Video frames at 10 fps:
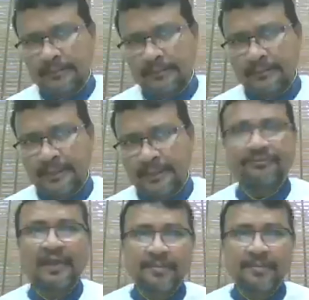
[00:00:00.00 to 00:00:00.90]
if
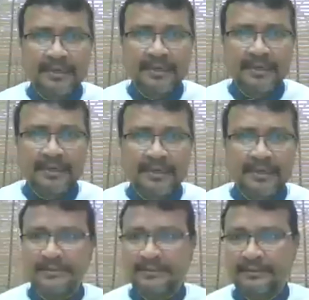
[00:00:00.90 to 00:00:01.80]
anybody is
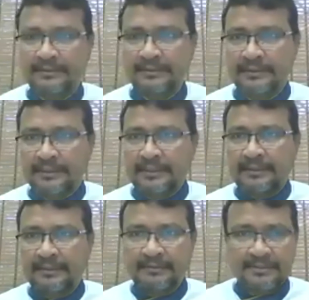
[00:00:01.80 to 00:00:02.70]

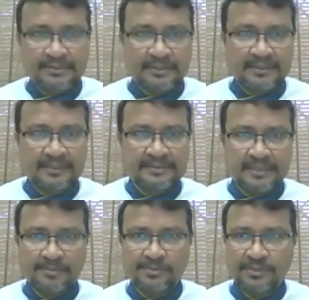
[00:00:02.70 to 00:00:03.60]
interested in
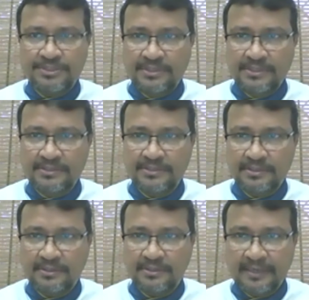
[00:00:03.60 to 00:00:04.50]
some questions
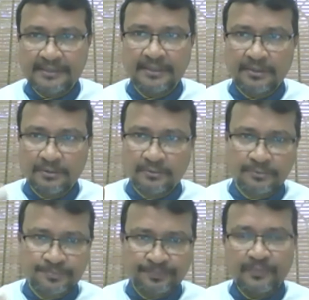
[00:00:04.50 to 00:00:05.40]
related to
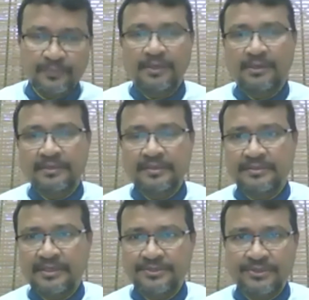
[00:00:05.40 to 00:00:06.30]
uh, this
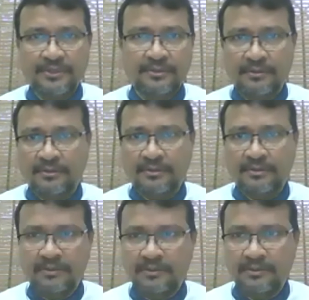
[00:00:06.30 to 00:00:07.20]
session or
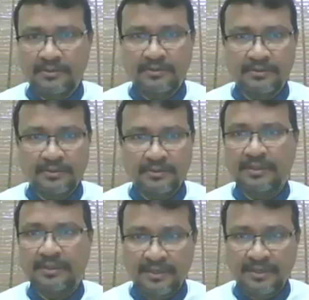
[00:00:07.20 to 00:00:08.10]
uh, in the
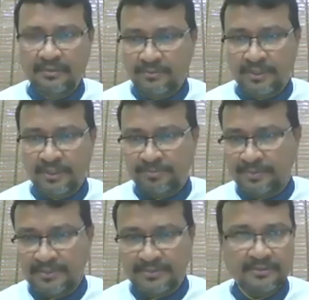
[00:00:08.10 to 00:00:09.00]
middle, you can
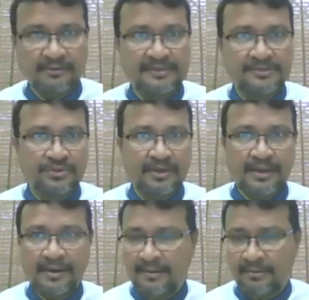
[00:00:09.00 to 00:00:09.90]
please raise your
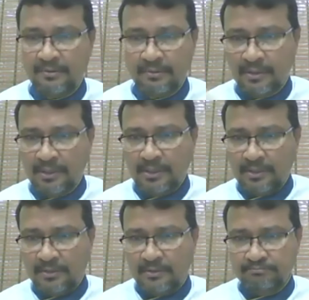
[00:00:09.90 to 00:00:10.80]
hand or
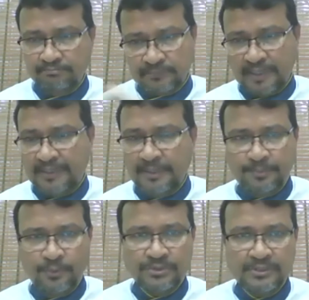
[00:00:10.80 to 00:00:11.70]
uh, kindly
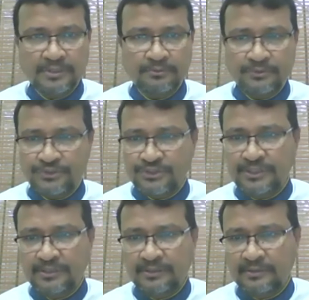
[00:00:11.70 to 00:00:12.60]
post a question
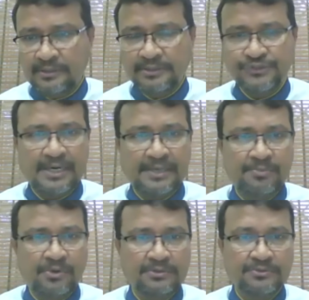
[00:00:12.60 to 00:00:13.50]
in the chat
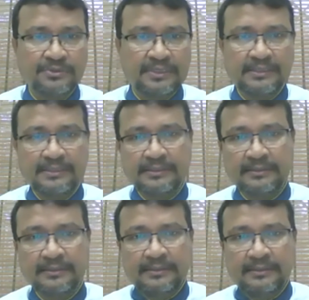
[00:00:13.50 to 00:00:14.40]
box so that uh,
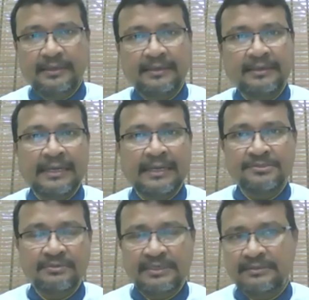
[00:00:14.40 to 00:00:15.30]
I can
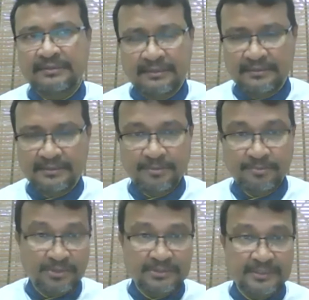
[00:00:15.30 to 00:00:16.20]
answer it then and then
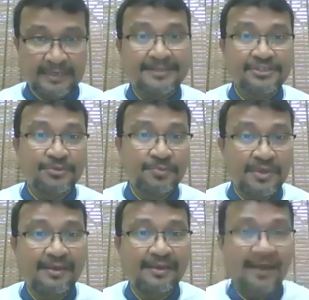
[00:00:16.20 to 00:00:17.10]
because it has to
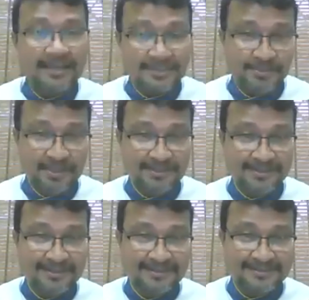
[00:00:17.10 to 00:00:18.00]
be ask me
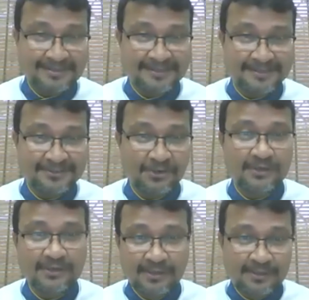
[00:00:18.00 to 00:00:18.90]
anything. It's like
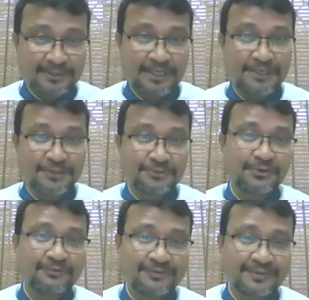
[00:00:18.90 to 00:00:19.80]
not telling you
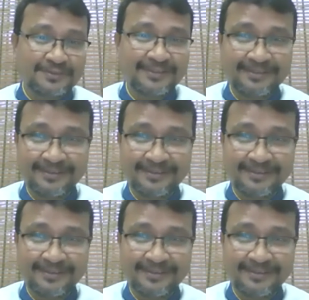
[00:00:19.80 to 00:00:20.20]
everything.